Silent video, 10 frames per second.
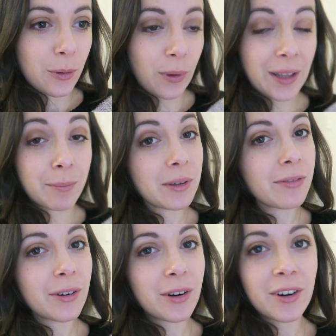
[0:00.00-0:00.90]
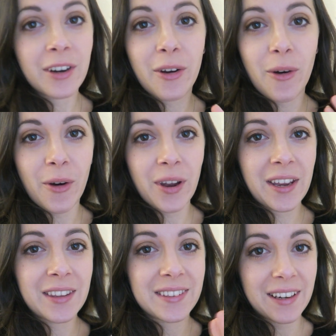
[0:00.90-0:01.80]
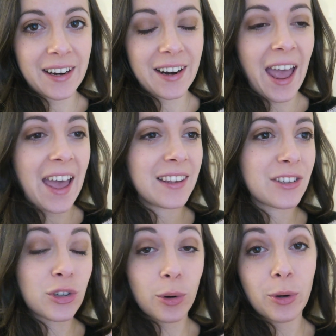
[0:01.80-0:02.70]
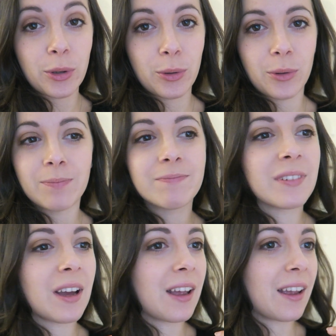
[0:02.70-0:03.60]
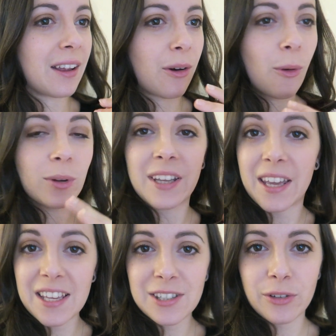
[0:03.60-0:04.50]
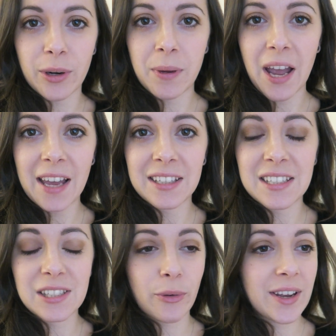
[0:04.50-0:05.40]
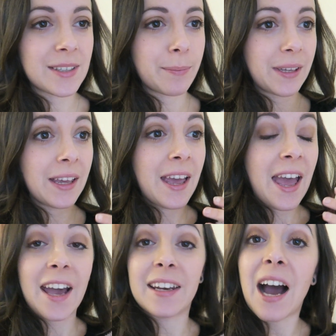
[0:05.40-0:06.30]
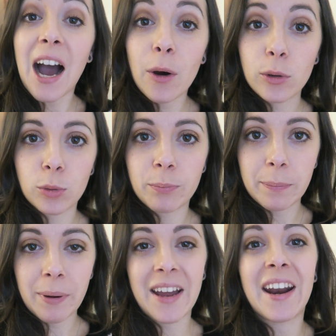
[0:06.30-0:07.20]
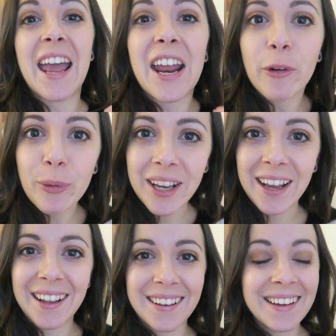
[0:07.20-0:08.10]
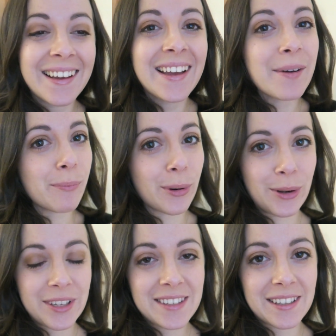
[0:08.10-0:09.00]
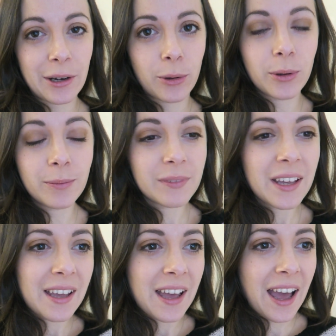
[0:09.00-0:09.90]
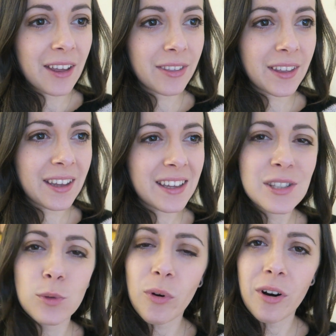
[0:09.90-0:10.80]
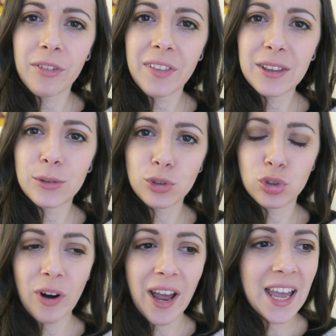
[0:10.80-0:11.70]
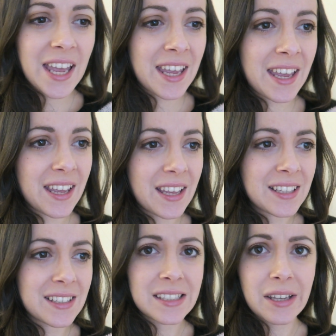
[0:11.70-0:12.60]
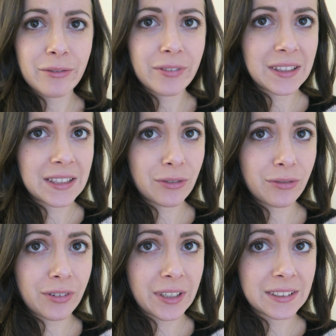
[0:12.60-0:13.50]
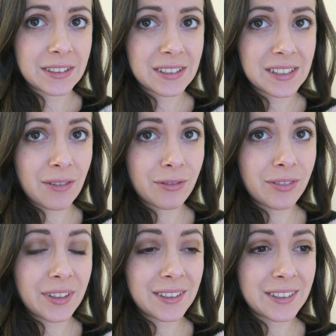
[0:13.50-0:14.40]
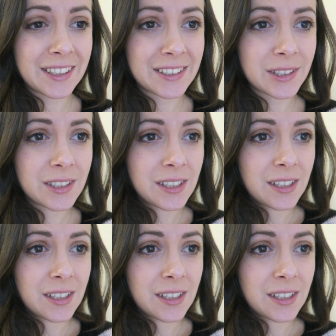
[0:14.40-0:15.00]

Well, before going there and show you all the history behind this recipe and how to prepare a real Bolognese Ragù, I think it's worth it to try something different, something that,